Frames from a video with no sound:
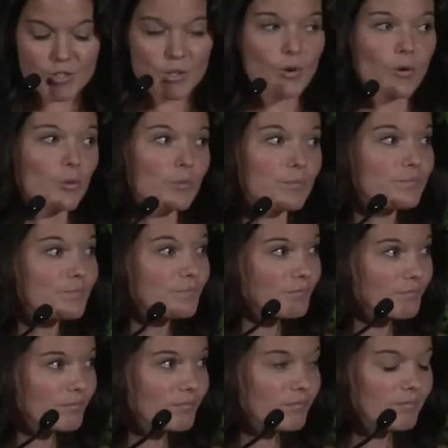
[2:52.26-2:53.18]
So
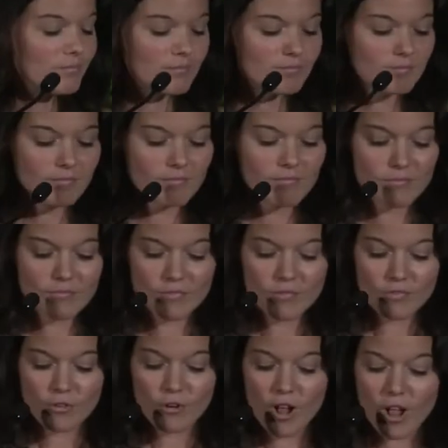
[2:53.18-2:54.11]

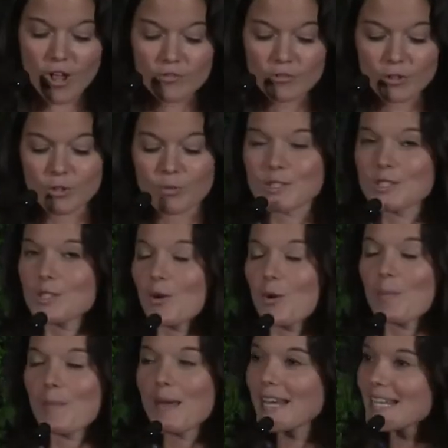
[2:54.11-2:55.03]
for all of you, what's
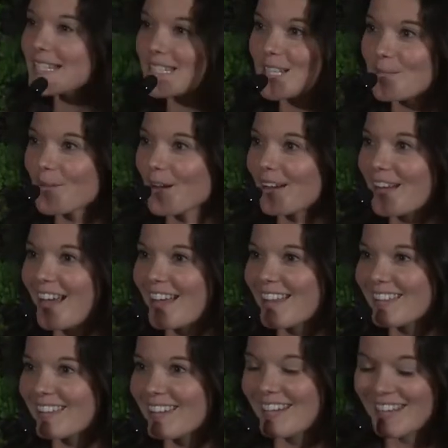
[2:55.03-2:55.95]
so amazing about
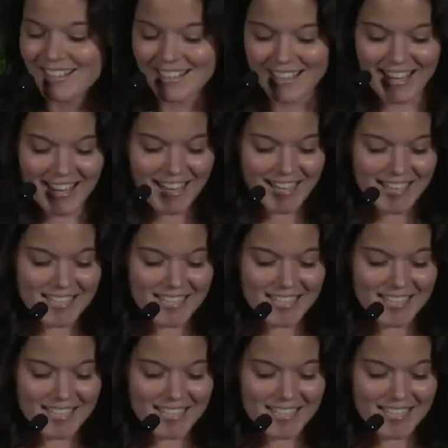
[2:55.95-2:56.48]
Kathleen